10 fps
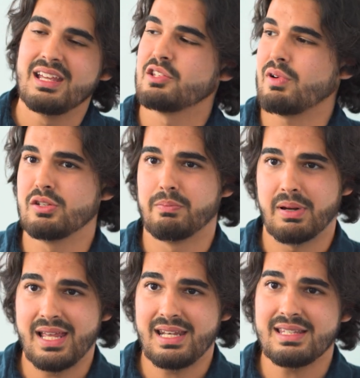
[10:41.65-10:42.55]
try to
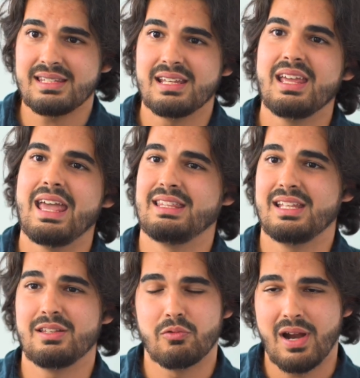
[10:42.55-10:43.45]
plan it, and
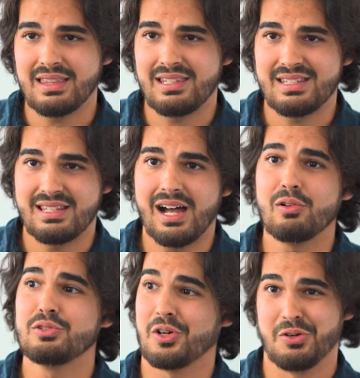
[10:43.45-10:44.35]
then write this
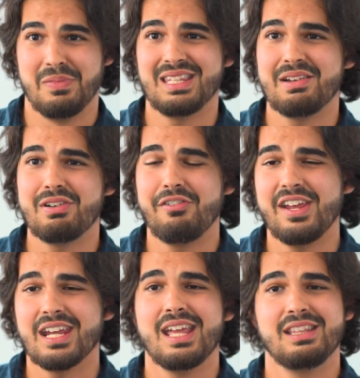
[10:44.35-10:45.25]
down, document
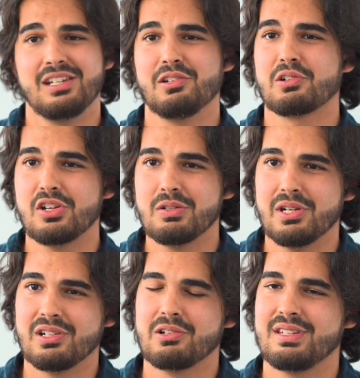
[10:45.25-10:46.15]
everything, and then you're going to
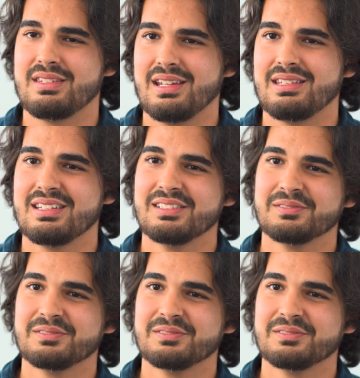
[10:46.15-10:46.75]
be on a good state.